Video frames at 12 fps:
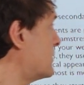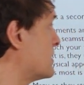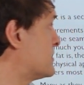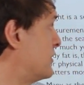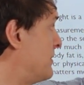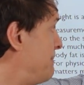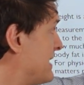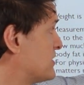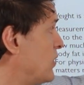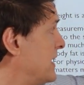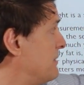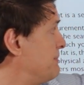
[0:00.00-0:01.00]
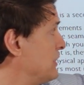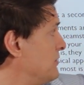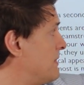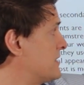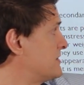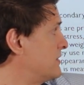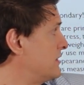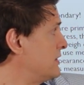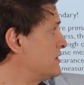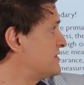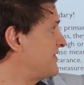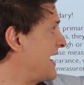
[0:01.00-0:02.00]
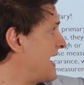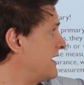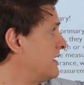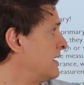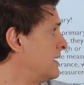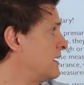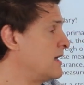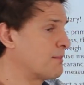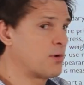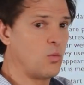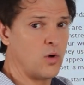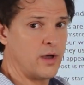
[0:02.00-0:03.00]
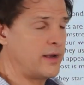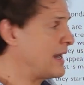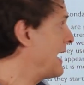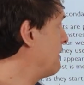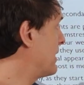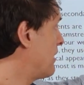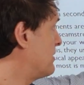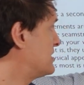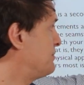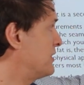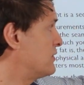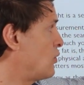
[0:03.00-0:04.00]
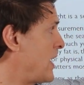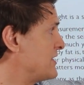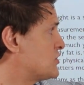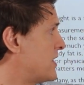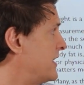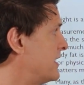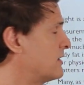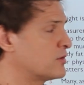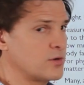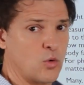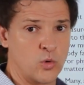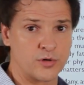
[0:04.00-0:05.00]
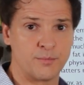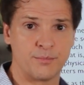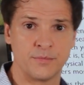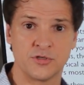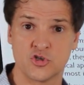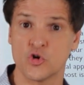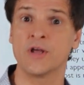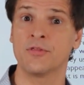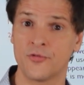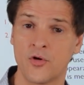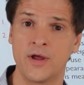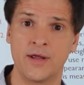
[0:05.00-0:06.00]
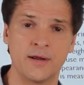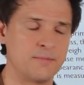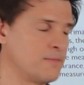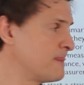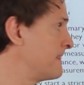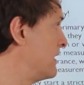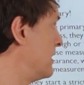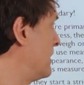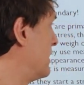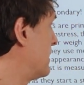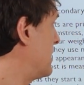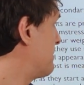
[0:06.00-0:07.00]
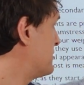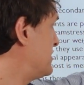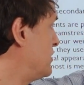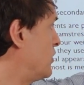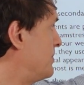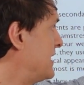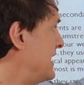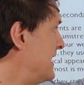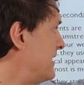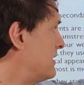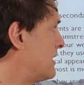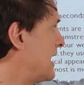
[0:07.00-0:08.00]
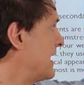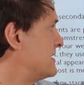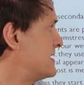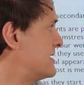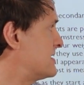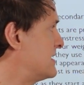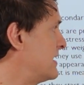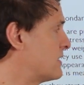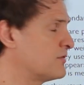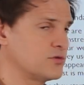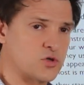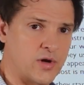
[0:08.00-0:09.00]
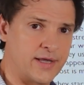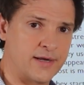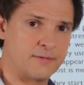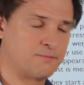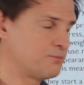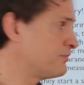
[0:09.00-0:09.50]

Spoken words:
So the best way to build muscle and lose fat, number one, I would always put weight training or strength training. Number two would be HIIT, high intensity interval training.